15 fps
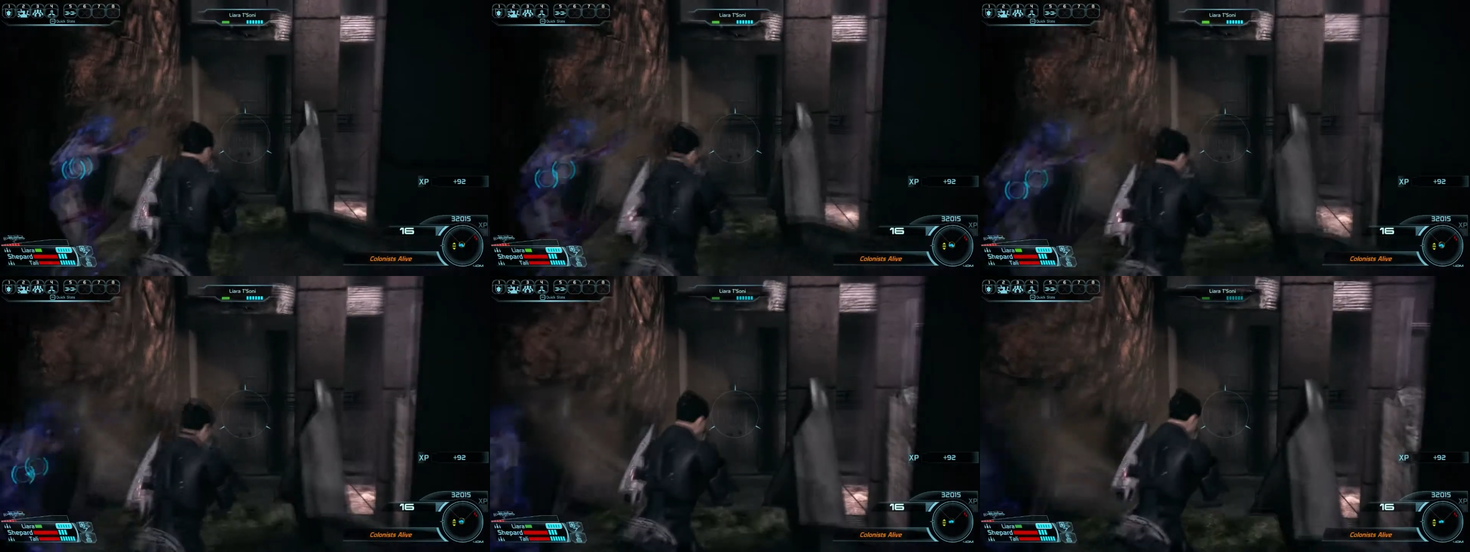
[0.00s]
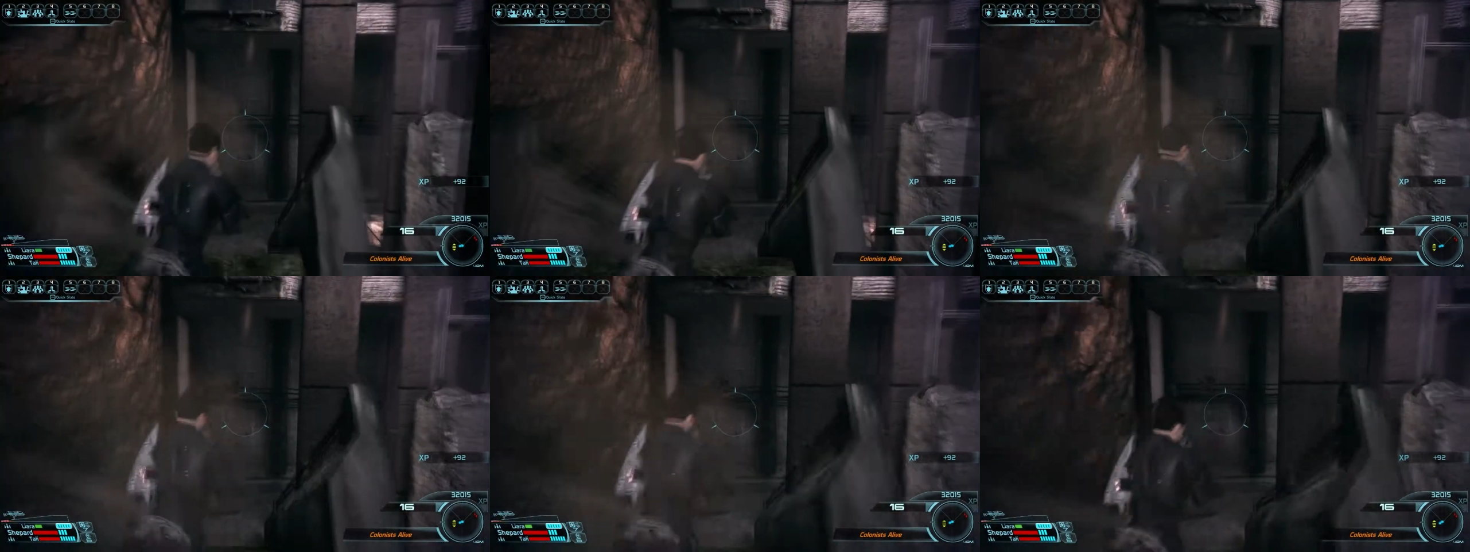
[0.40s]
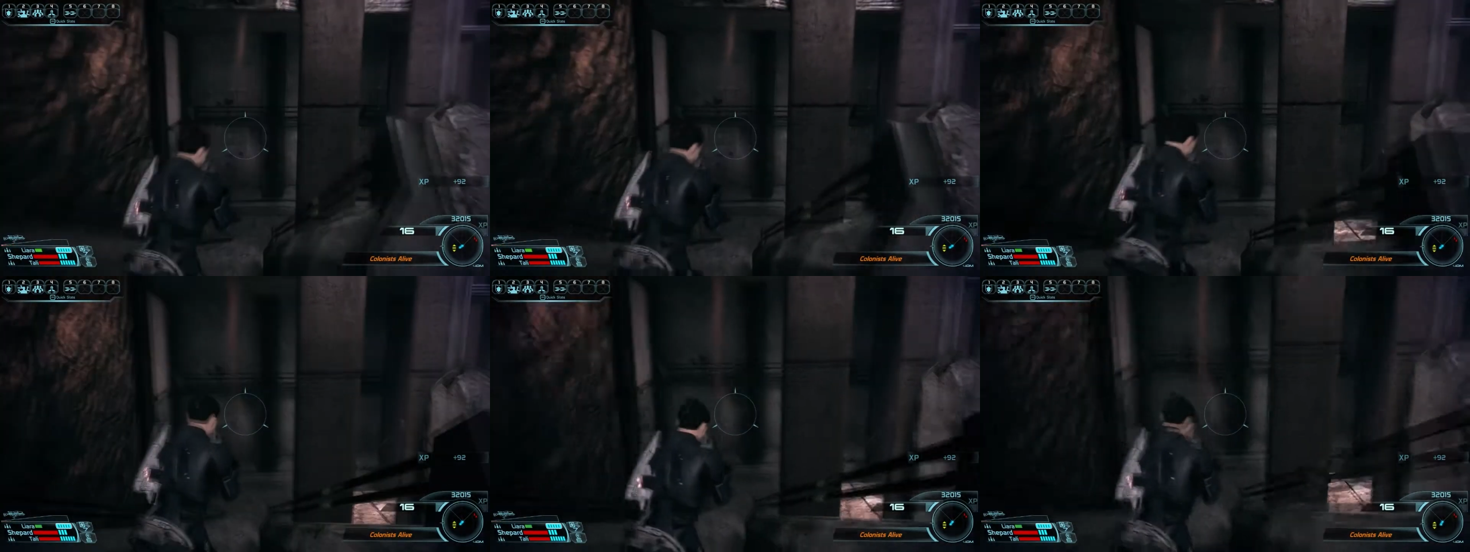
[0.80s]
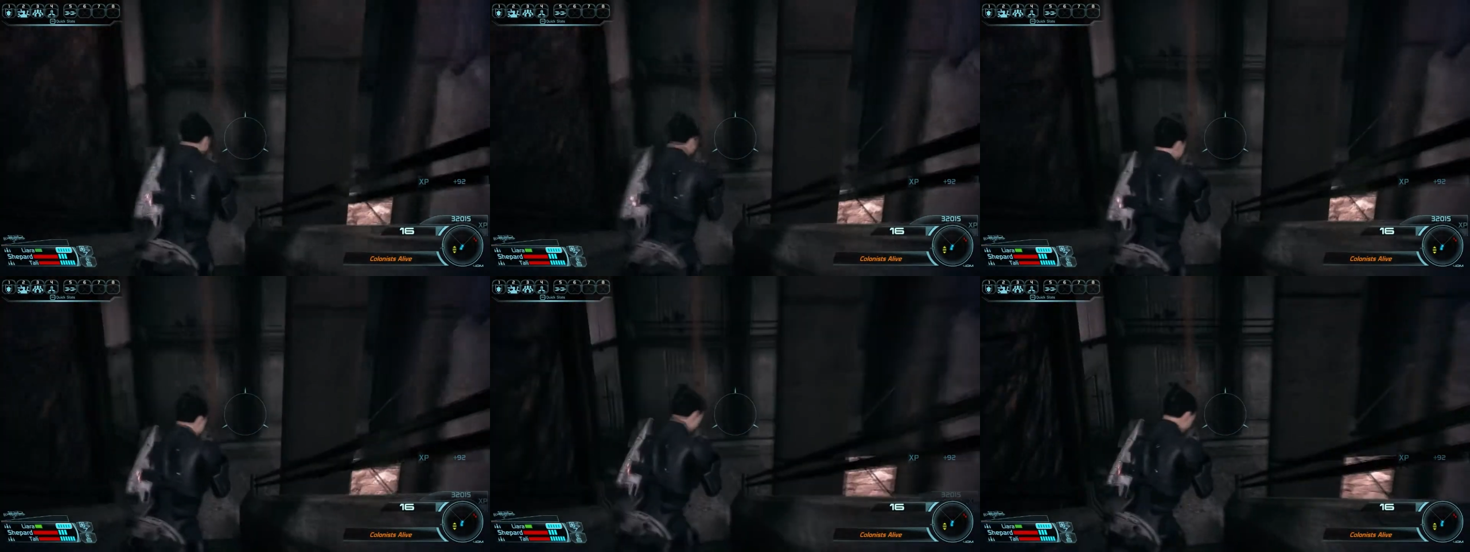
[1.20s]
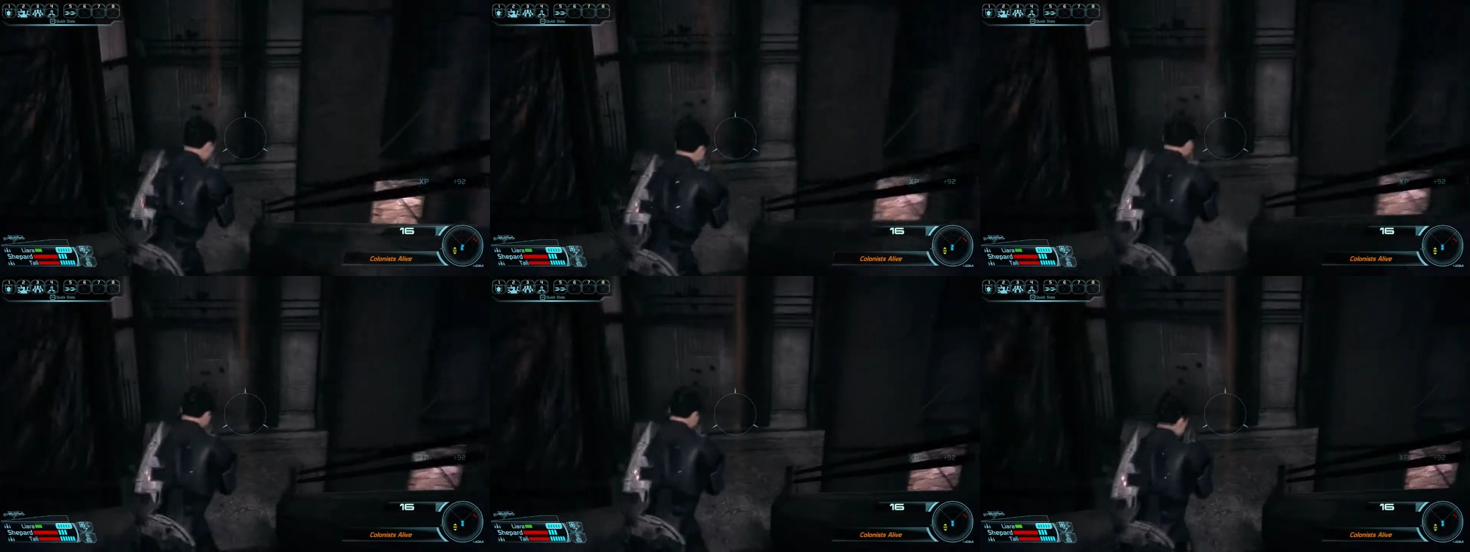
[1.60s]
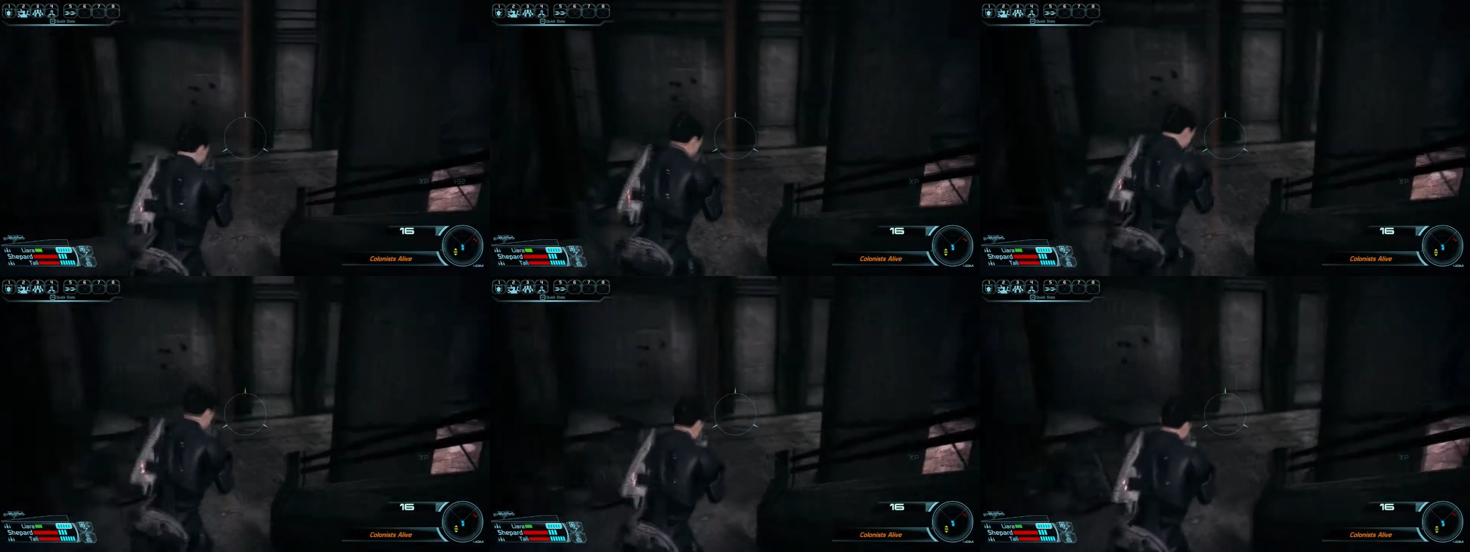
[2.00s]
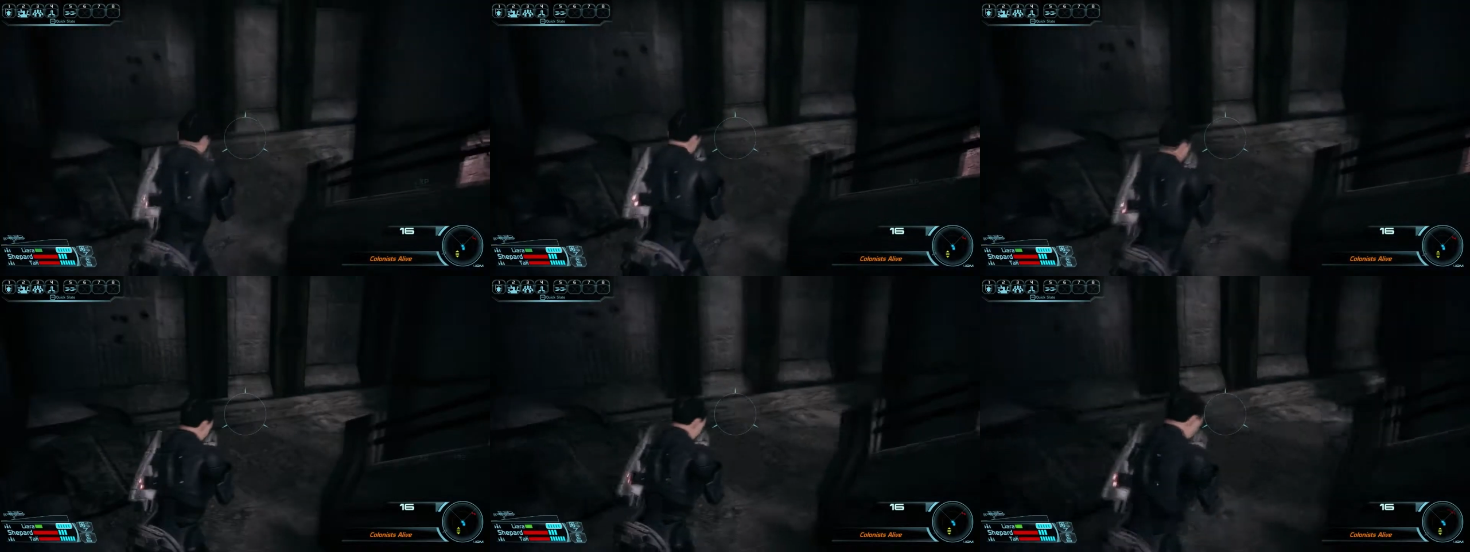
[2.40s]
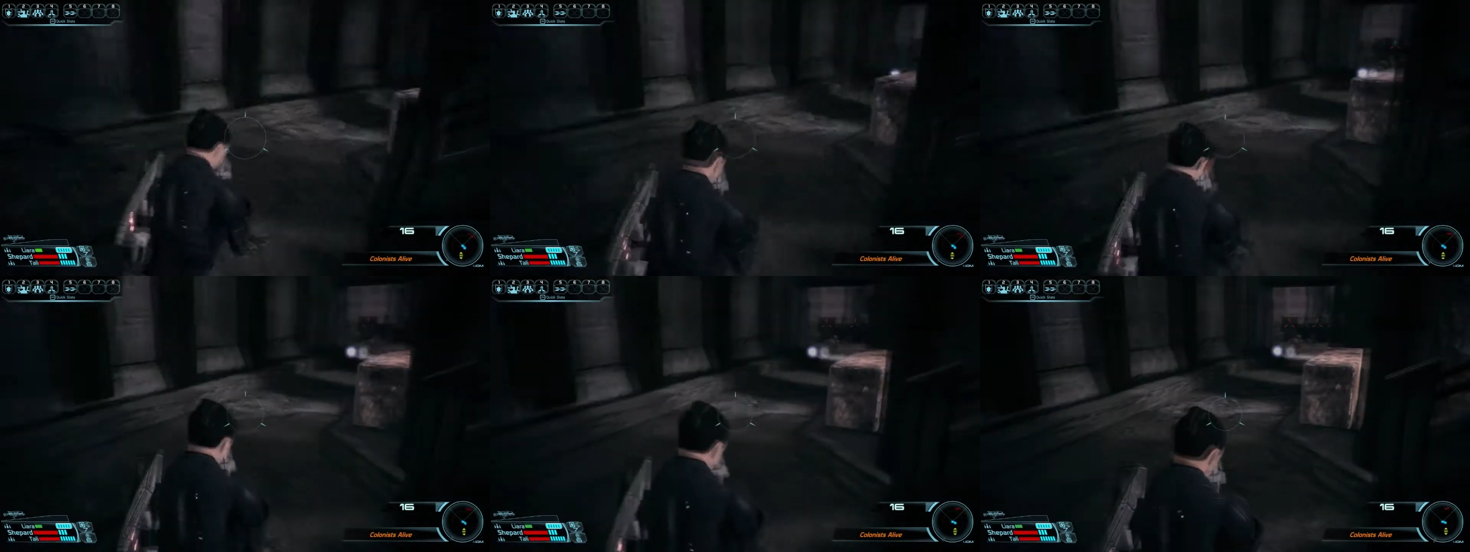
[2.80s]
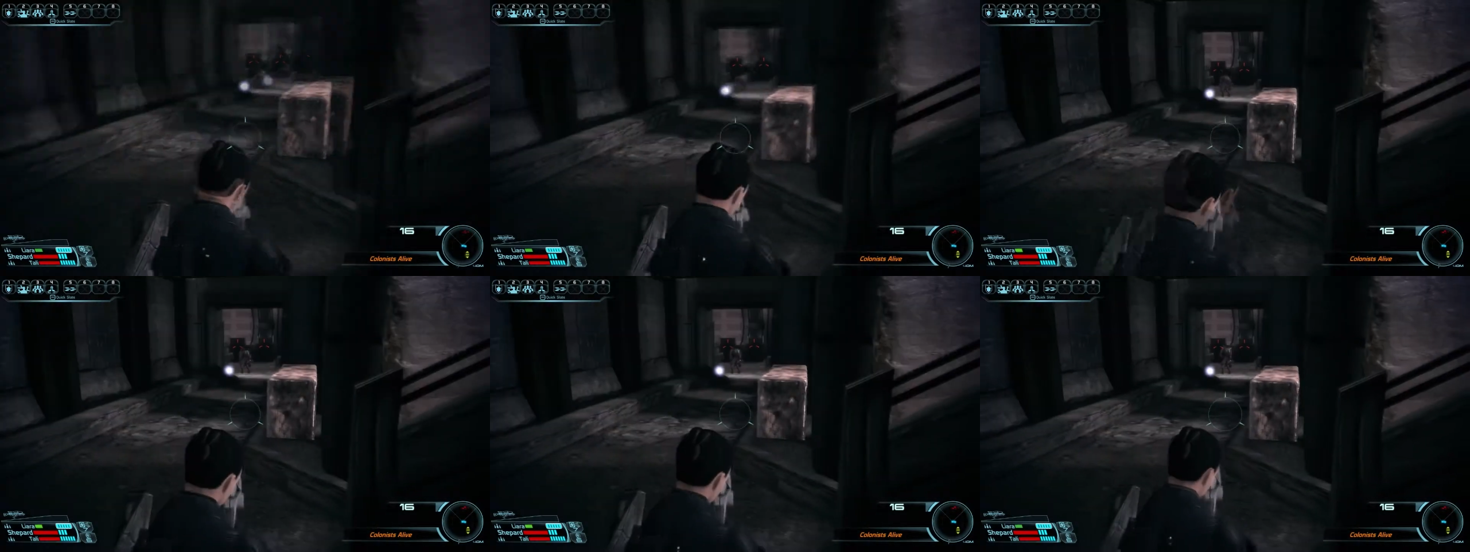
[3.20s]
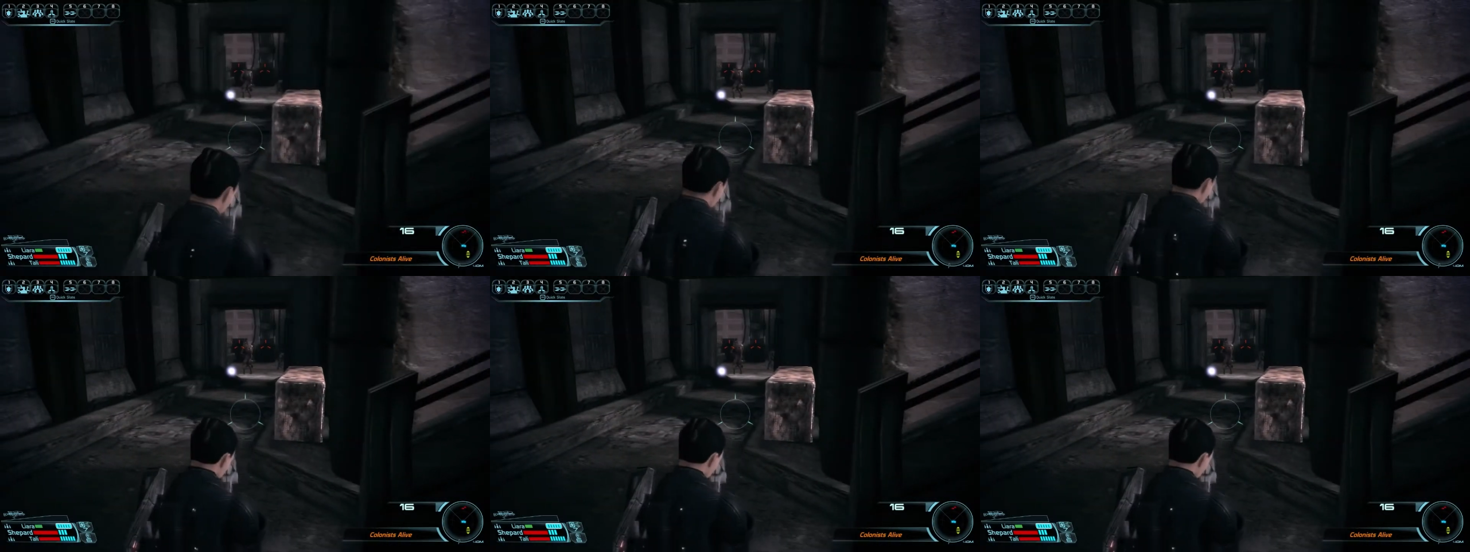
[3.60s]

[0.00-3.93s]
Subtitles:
(no speaker visible)